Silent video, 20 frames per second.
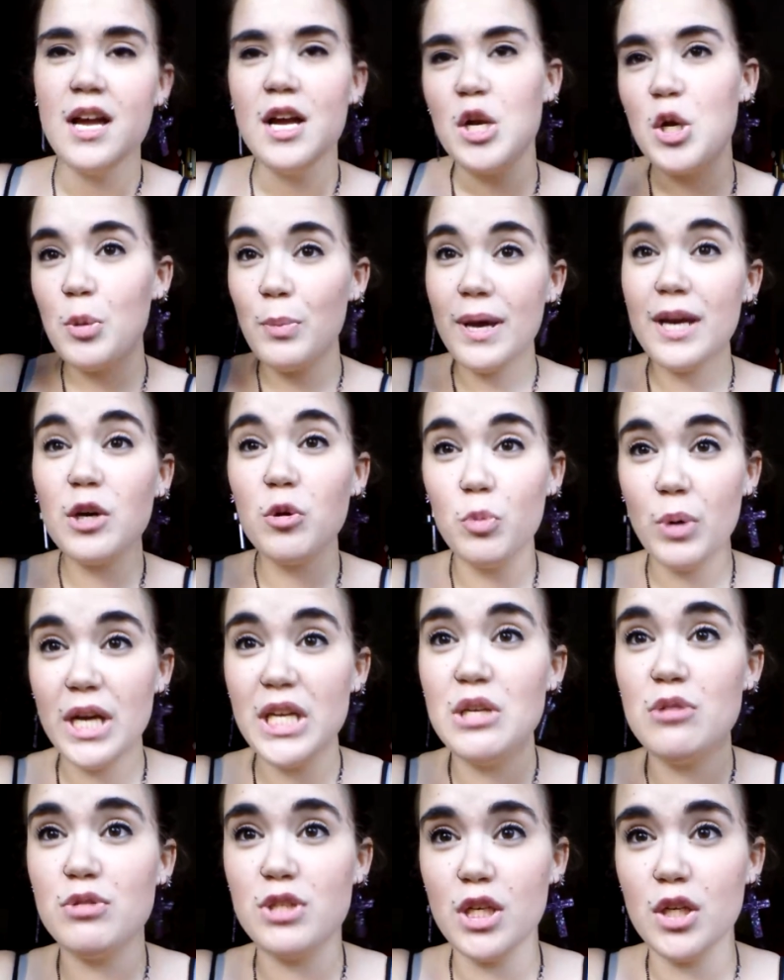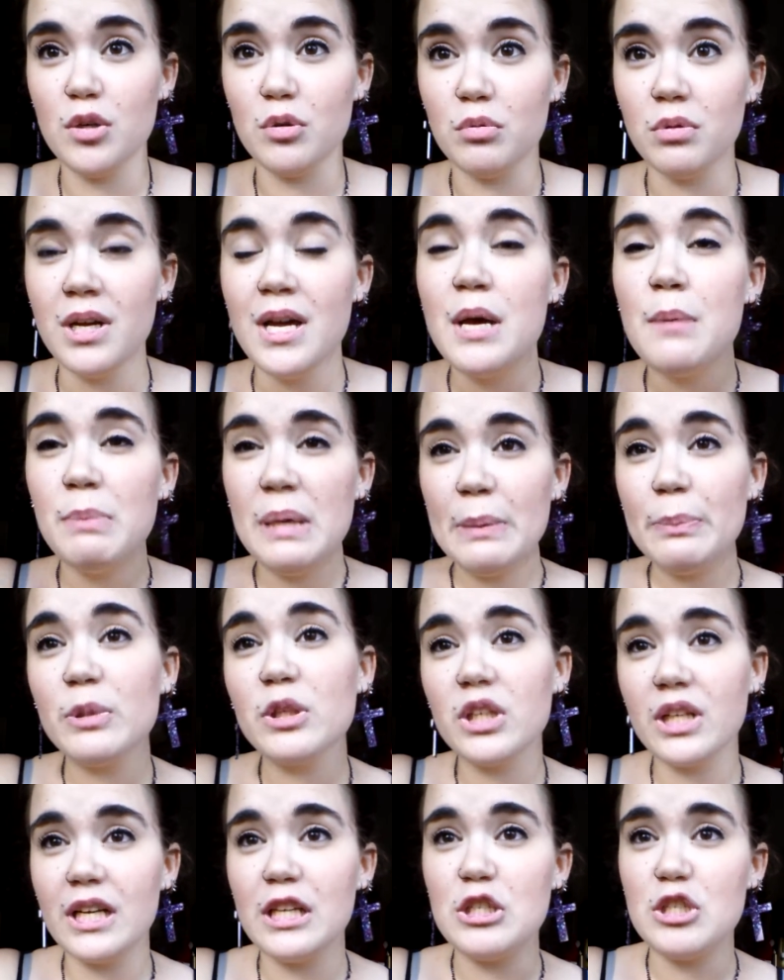No matter what you do, people are
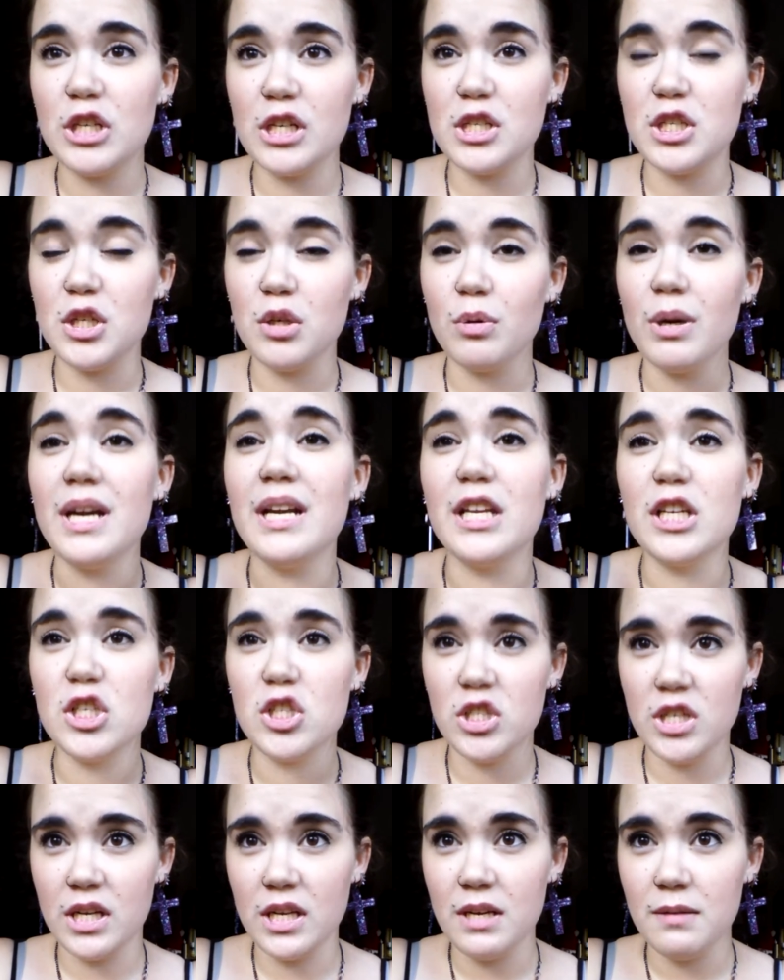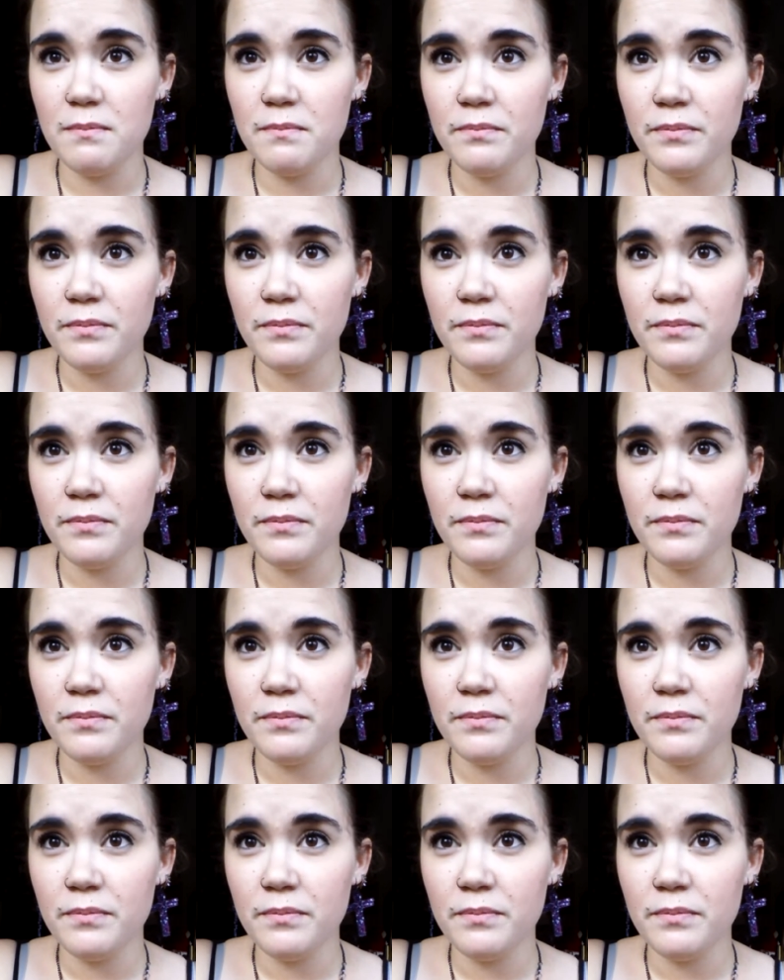going to judge you, and it's shitty.